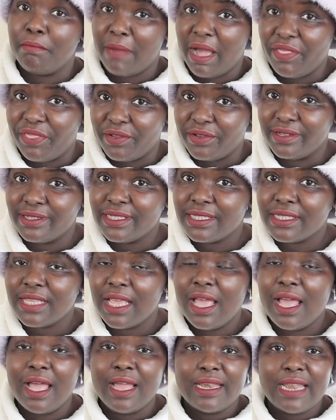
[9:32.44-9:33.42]
Mothers.
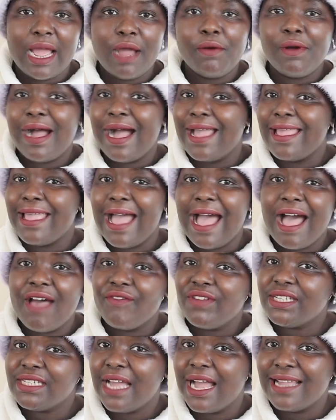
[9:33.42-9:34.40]
Now, I
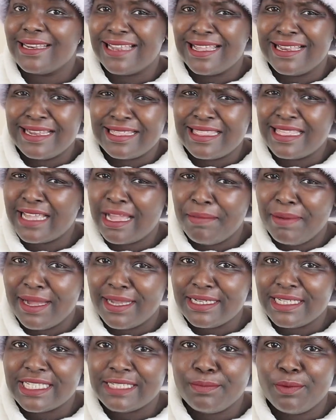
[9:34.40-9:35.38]
haven't heard anything
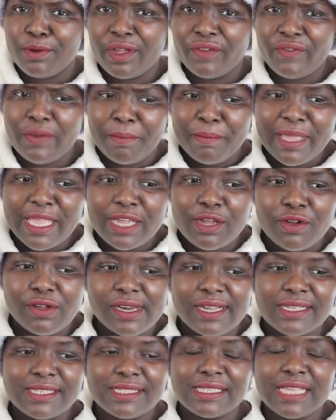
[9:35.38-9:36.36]
about this book, if I'm being
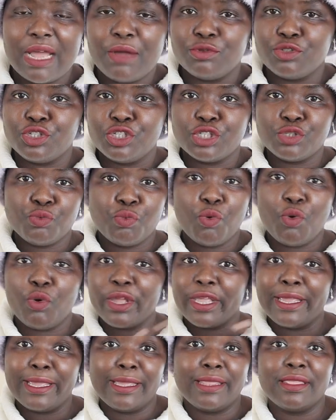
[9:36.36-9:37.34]
honest. I was just
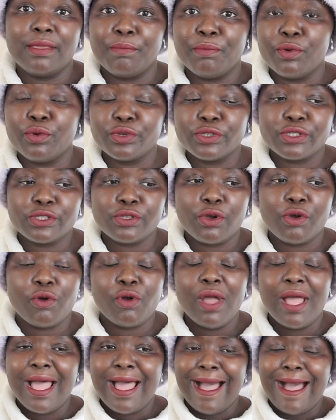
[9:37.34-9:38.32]
walking in the
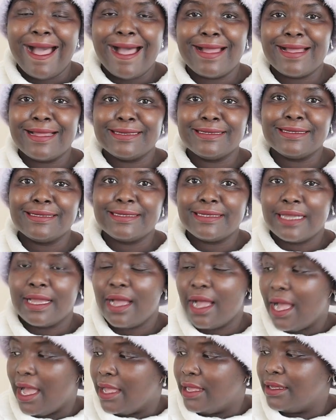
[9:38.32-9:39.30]
bookstore and
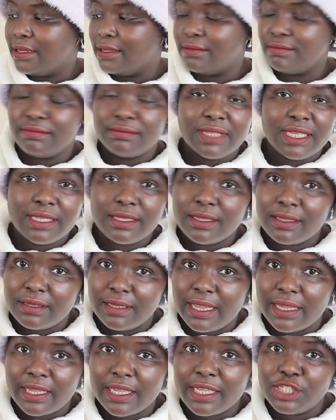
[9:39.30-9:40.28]

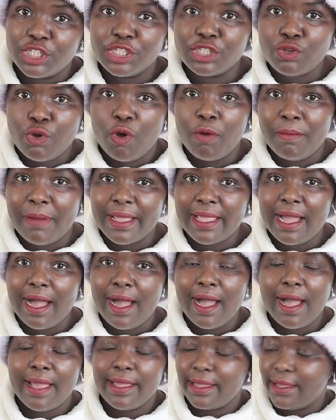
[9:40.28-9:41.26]
it just caught my
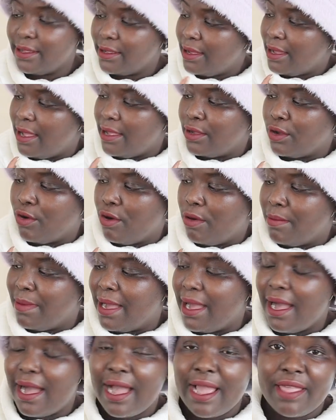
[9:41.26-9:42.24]
eye. It caught
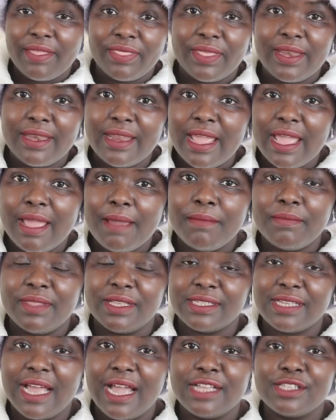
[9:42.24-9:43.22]
my eye, the name,
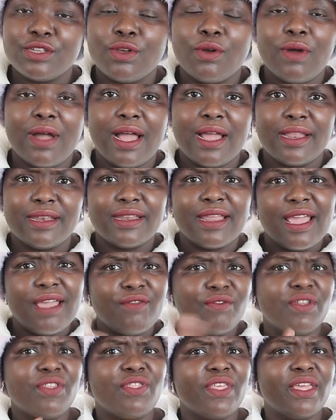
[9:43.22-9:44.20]
the title, and
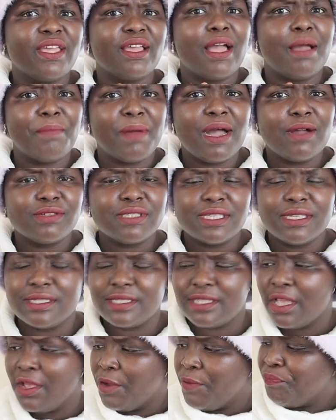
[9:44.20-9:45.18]
everything about
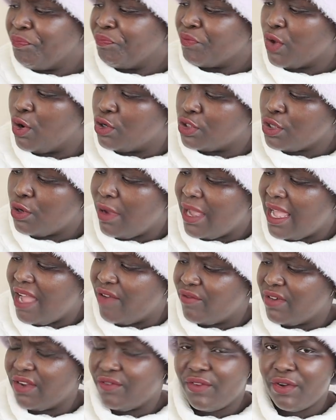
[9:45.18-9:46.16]
it. Also, I
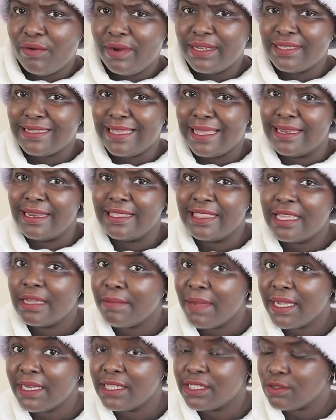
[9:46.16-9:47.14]
have never read
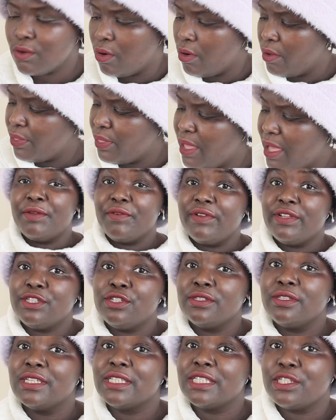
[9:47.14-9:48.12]
anything by this author. Let me
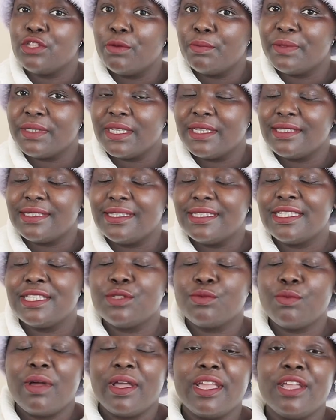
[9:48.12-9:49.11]
read you the synopsis. This
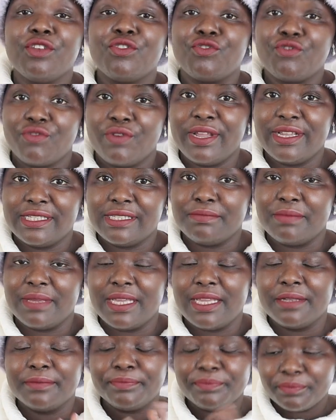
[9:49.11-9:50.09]
is what intrigued
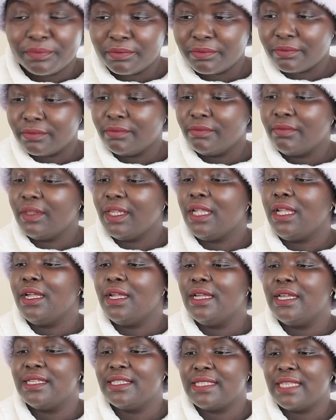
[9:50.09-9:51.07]
me.
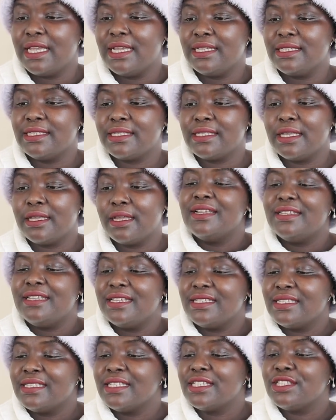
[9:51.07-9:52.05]
It says,
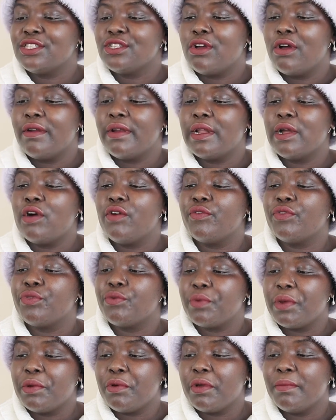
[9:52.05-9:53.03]
this is the story
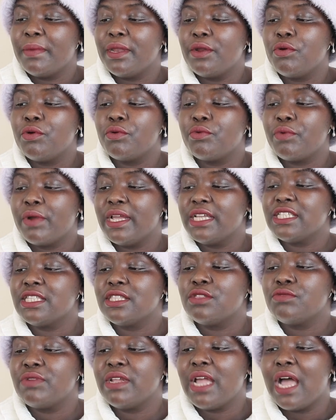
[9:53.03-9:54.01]
of three women who
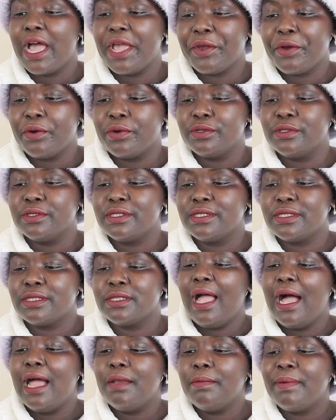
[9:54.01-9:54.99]
raised three
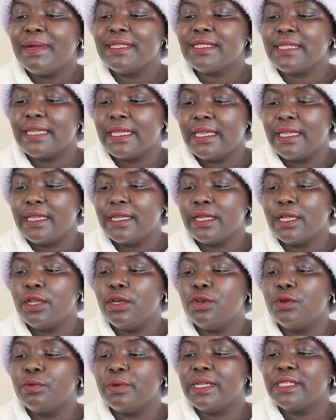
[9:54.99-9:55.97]
icons, Albert King,
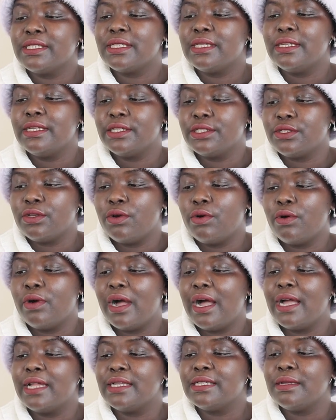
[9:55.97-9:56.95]
Louise
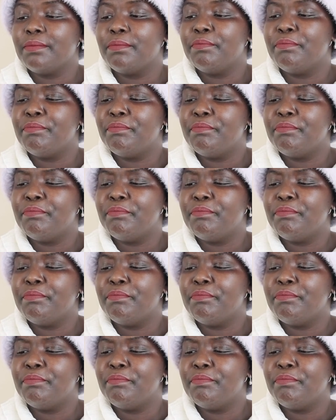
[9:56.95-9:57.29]
Little, and